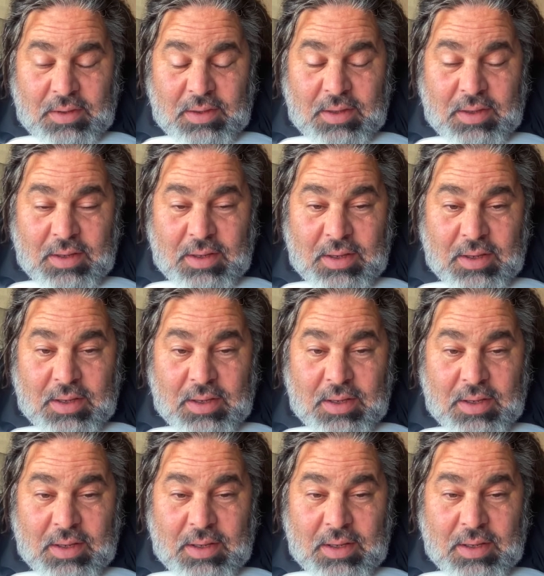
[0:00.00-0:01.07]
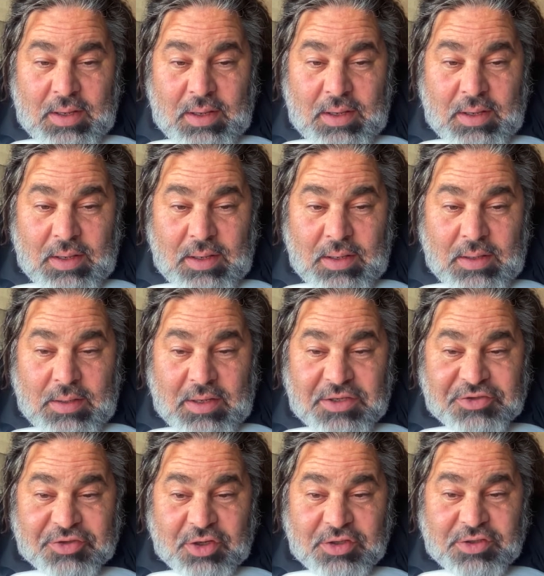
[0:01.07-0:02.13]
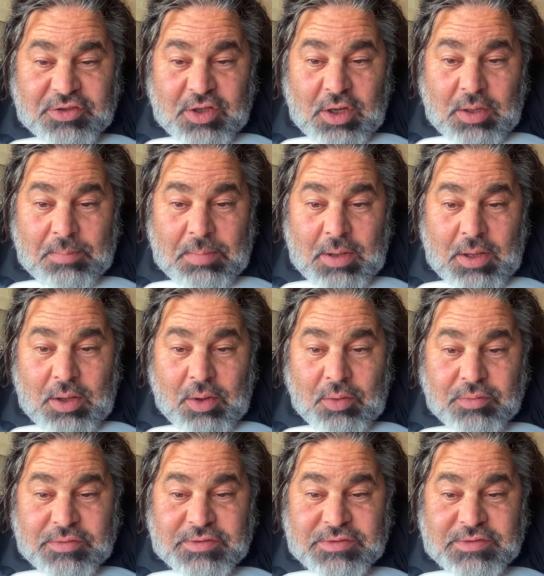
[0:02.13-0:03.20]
And they start to talk about